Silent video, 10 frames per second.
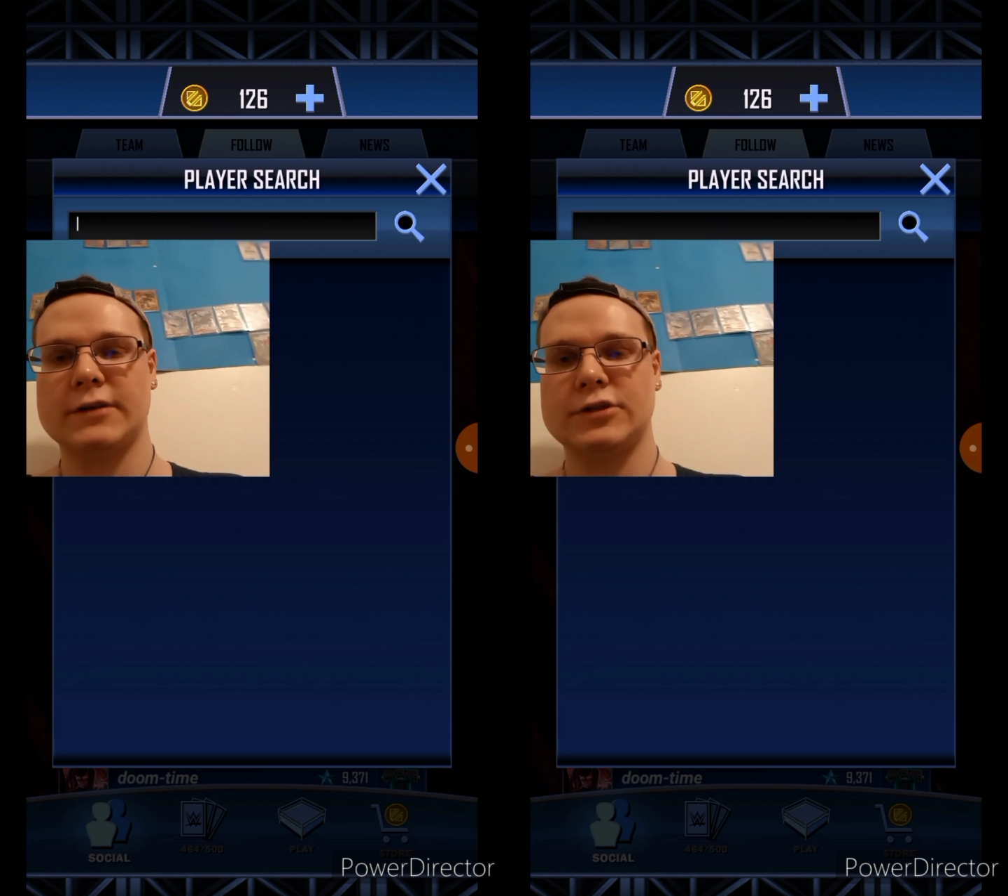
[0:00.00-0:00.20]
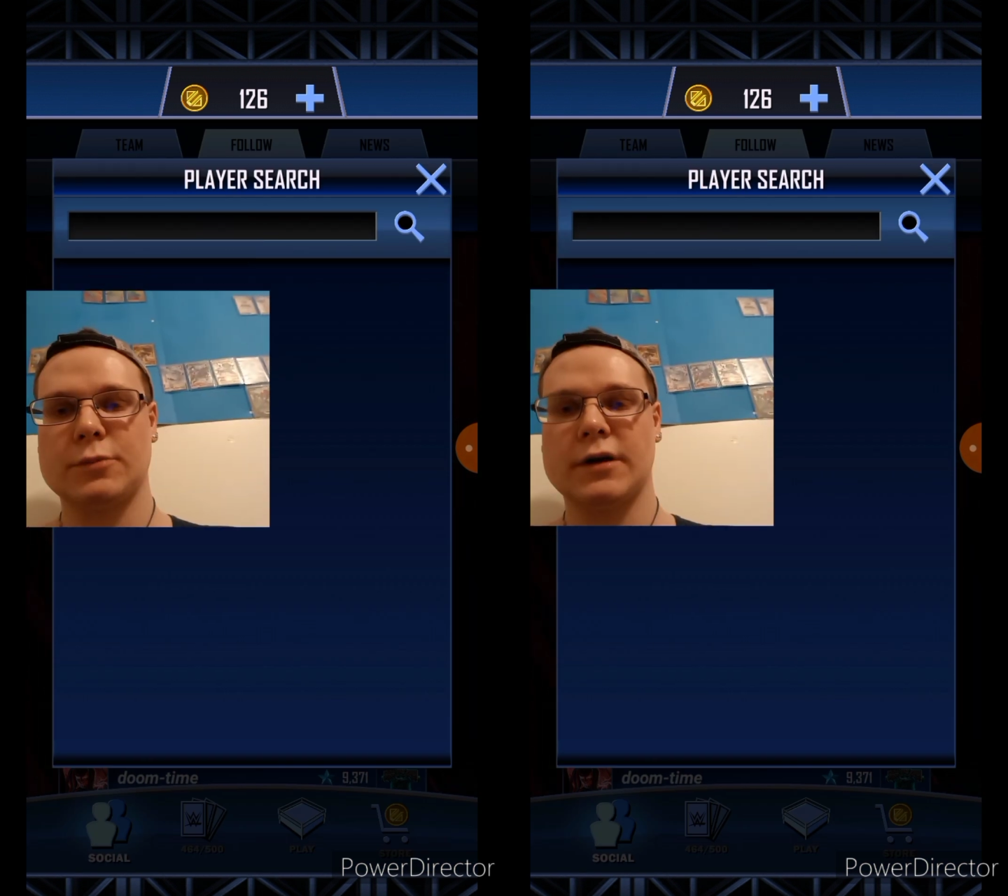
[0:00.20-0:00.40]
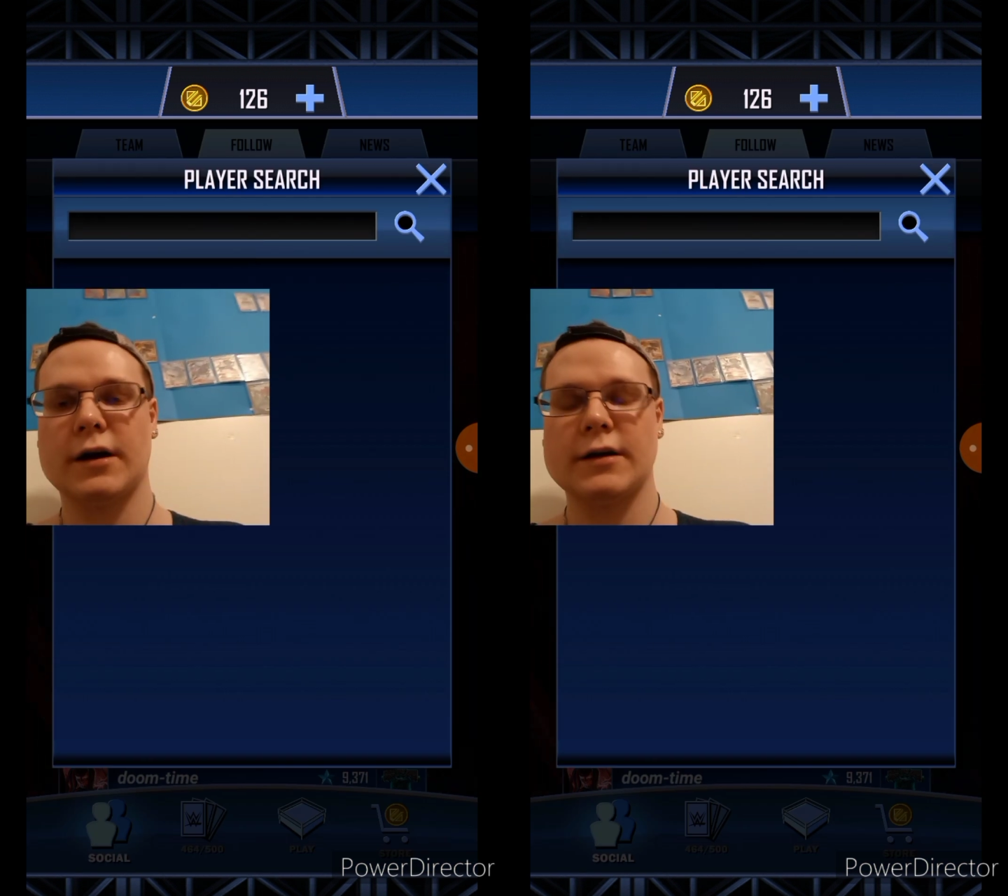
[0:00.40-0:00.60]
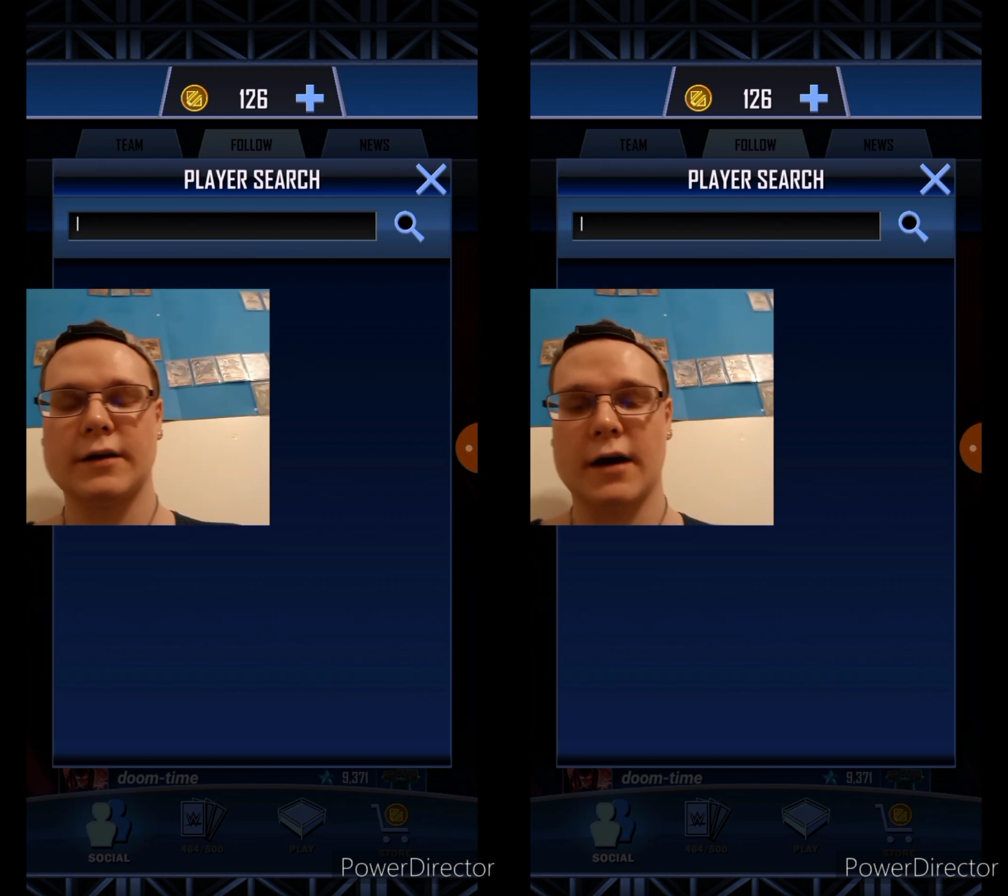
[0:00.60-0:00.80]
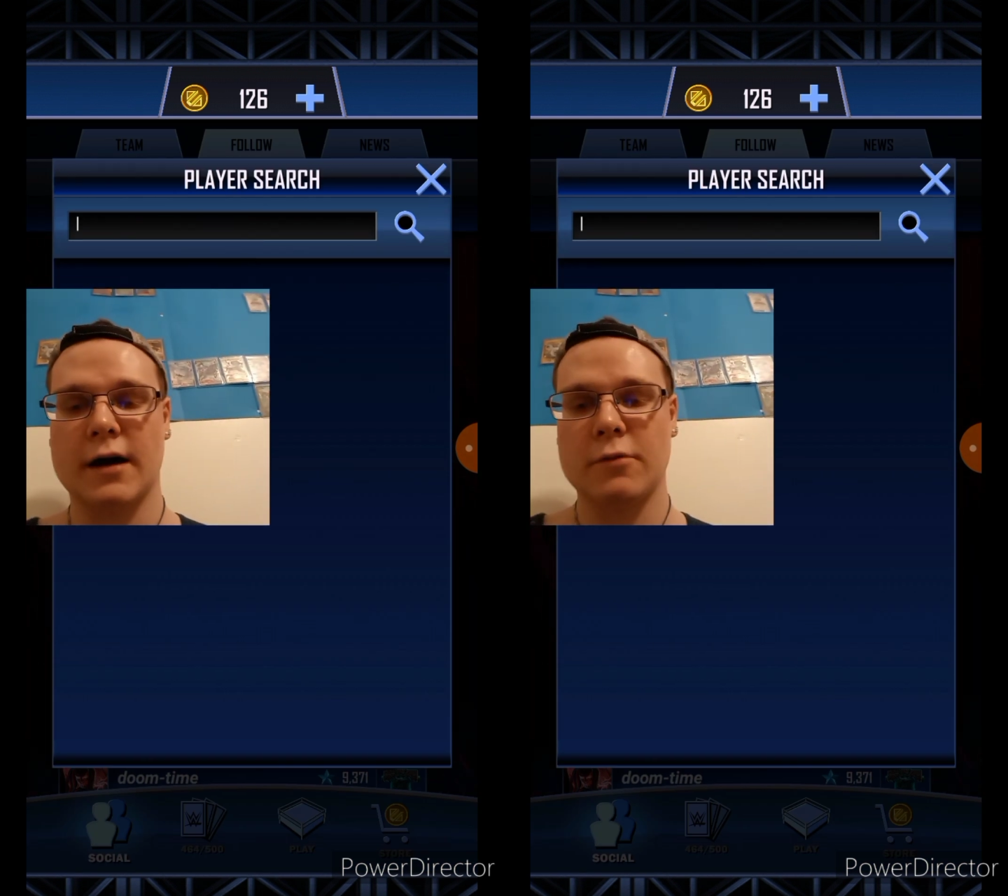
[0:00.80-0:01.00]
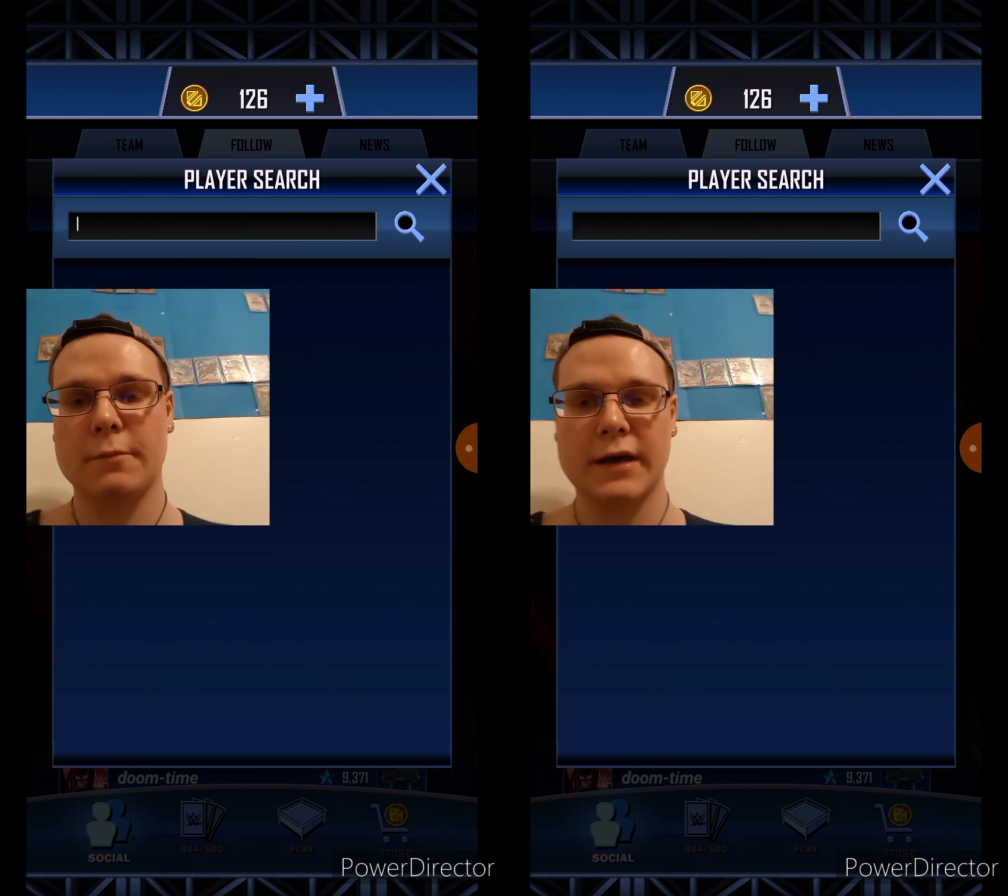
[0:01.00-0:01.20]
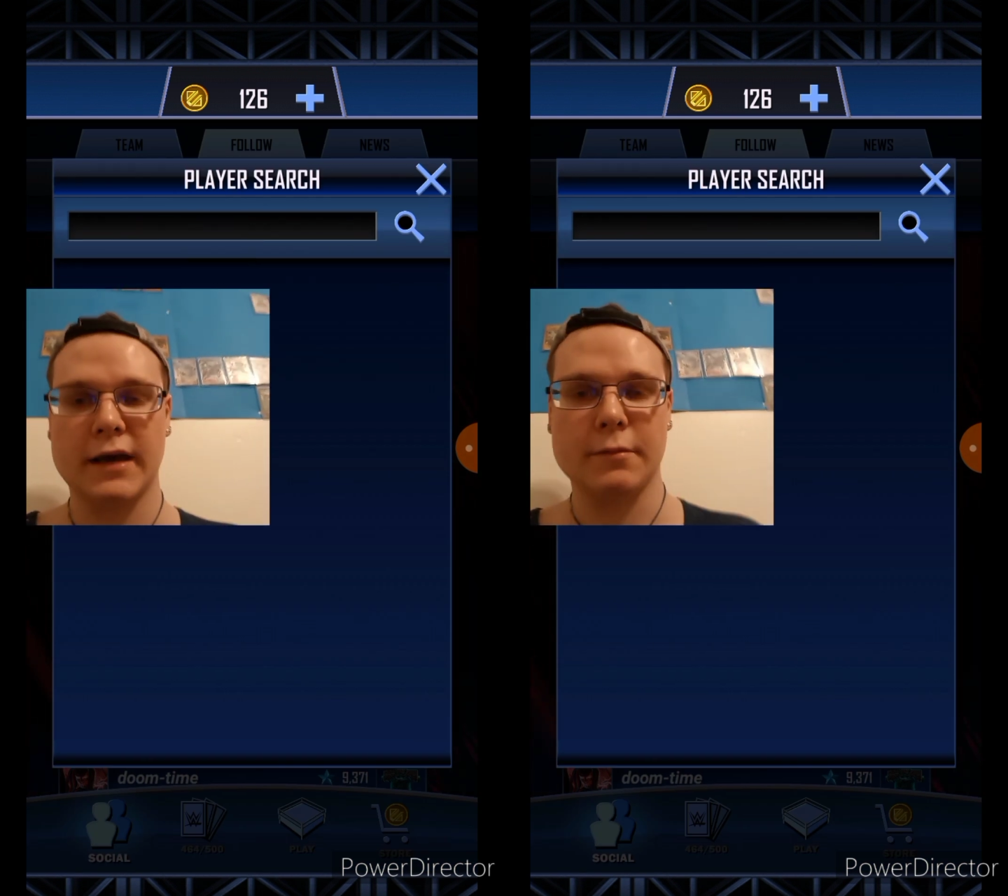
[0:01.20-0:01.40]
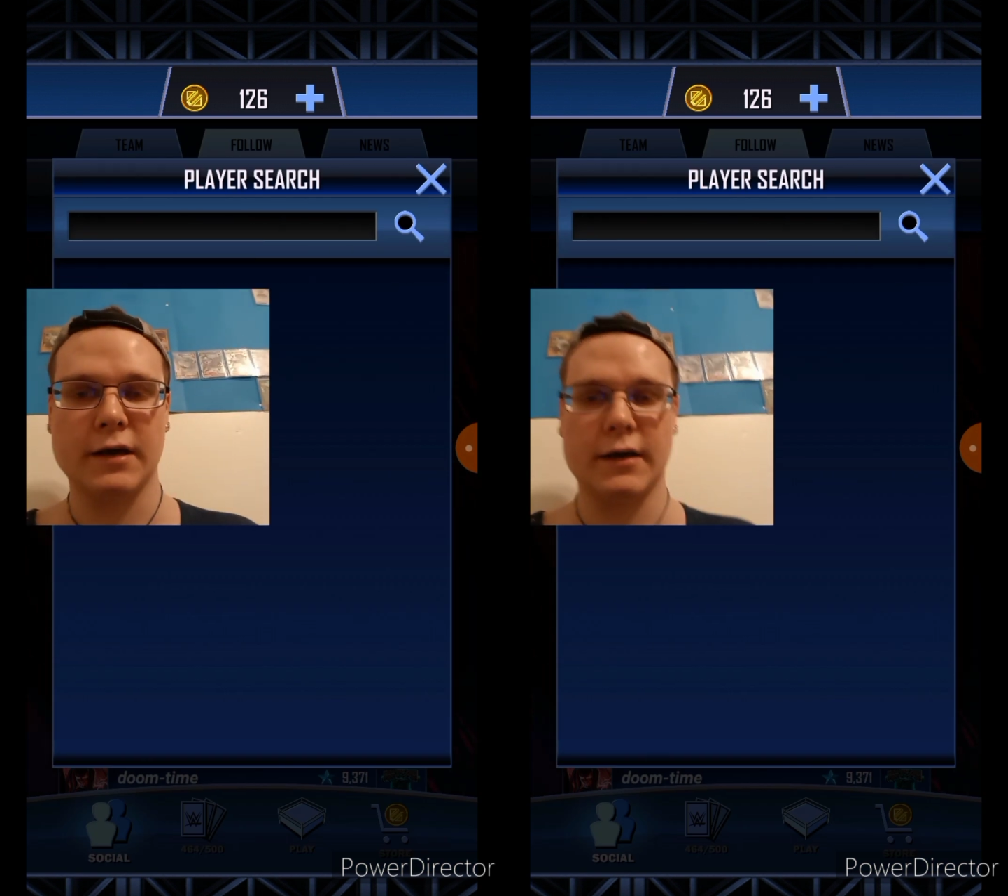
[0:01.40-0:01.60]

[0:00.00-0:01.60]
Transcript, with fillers: Supercard, come on baby,